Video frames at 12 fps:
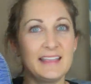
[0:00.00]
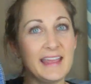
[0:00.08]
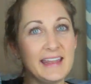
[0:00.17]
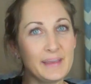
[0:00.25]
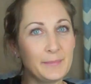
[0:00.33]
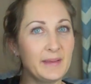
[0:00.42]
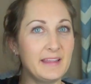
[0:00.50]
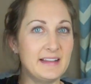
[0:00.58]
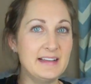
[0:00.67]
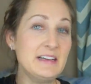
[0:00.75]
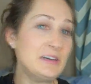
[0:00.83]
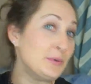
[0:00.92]
getting it, but
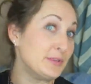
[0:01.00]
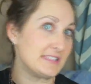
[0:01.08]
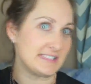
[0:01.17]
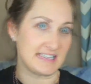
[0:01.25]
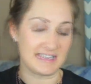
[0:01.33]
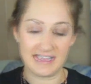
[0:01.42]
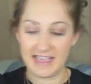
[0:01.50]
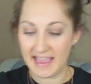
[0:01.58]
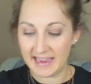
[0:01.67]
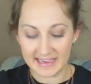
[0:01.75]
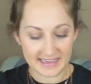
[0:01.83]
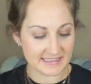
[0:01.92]
we'll see.
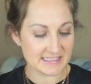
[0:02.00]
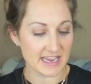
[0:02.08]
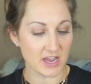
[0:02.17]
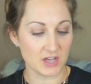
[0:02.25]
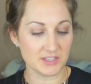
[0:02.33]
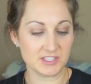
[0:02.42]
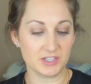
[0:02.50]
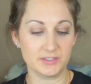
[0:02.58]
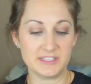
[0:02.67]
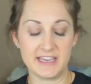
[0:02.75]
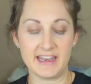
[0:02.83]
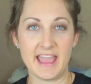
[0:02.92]
And I also
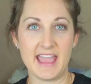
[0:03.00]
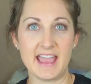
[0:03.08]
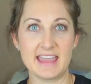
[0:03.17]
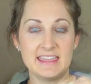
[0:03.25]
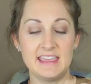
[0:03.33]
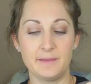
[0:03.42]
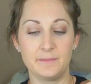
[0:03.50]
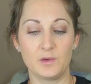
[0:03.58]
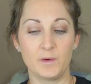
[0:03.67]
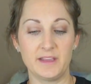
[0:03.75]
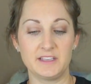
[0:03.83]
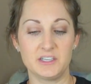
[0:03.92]
today, I think I'm
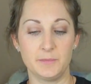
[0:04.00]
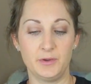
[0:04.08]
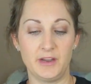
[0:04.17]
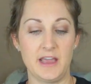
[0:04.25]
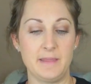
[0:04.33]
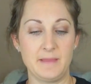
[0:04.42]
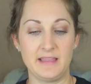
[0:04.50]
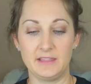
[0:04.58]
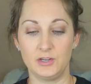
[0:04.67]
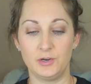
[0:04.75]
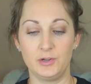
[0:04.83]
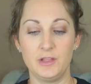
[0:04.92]
going to put on my
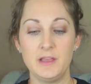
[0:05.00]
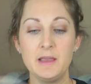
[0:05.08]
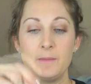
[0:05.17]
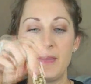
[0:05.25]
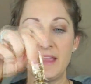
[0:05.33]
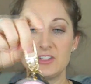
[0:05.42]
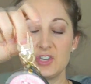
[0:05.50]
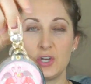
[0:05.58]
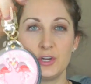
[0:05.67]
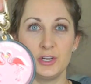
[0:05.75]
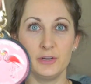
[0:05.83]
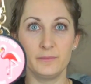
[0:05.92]
little bag
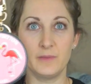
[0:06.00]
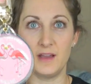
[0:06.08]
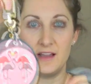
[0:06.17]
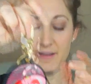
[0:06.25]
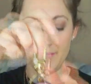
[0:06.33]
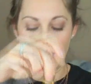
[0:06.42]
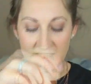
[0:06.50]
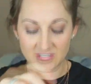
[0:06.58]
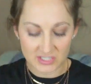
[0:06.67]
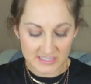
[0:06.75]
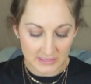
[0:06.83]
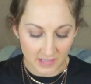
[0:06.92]
charm. Um, I
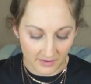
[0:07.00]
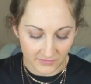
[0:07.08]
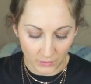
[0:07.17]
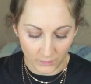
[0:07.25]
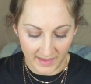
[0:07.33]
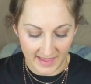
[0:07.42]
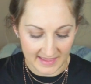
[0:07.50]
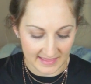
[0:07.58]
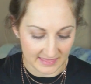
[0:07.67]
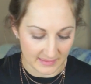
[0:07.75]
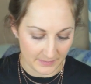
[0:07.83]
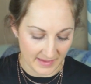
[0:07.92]
just love the
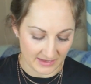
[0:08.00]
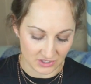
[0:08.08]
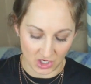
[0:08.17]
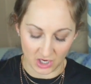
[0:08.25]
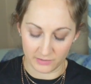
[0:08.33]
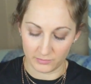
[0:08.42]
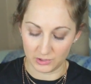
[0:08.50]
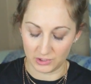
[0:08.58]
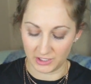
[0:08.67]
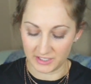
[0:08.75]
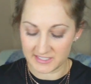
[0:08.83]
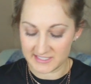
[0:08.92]
way the bag charm
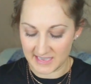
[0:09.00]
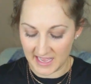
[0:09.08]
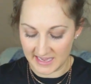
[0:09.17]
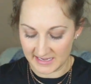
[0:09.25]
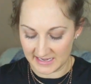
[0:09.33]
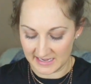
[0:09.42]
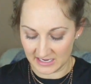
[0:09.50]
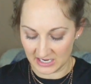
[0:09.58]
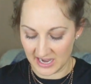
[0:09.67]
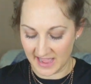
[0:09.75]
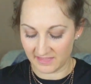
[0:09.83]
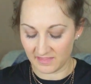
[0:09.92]
looks on
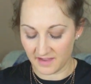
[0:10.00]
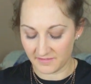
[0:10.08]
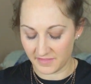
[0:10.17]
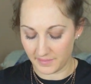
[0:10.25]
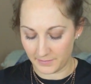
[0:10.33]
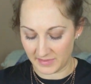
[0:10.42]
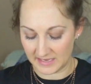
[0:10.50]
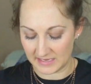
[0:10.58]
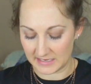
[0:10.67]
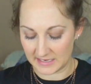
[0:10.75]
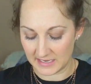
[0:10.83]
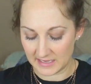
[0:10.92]
here. I love the
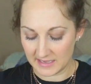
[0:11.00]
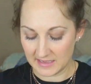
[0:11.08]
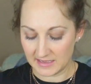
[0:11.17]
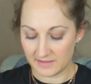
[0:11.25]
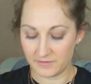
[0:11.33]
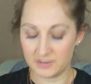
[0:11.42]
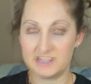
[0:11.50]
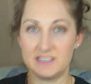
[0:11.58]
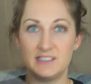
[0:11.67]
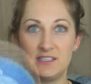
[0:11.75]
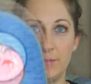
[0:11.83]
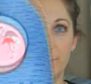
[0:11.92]
pink
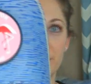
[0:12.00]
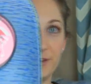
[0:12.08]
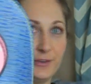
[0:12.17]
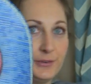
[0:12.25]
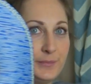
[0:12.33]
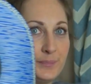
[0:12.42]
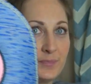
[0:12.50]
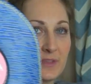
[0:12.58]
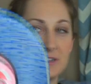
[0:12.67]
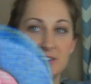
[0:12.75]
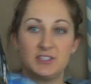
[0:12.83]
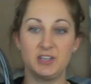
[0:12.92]
versus the blue.
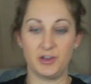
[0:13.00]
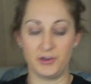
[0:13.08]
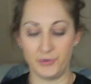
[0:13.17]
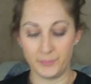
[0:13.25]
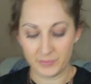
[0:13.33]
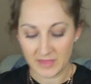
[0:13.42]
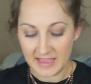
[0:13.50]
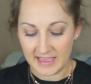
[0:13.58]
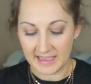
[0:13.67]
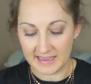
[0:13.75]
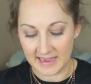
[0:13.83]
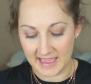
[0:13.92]
So,
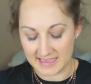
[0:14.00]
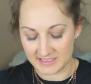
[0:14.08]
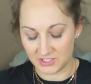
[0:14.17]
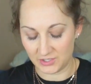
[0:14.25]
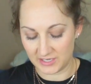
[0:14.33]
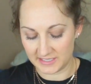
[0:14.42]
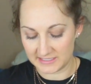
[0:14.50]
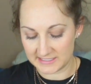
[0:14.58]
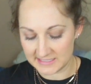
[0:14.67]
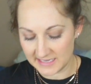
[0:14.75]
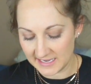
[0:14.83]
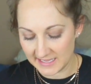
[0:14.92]
and as you can
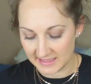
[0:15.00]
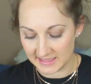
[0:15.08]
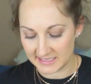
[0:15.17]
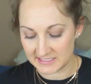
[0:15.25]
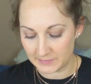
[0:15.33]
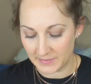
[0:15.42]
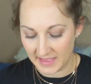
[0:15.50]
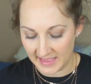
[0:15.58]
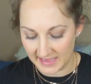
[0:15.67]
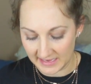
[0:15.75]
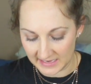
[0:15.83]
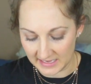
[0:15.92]
see, this
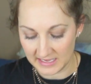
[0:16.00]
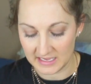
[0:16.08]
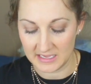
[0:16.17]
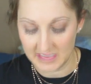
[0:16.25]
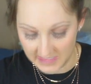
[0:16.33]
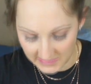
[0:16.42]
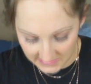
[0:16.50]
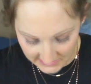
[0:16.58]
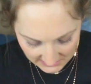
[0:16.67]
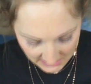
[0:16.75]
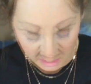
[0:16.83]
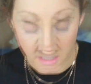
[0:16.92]
bag
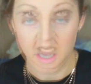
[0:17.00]
is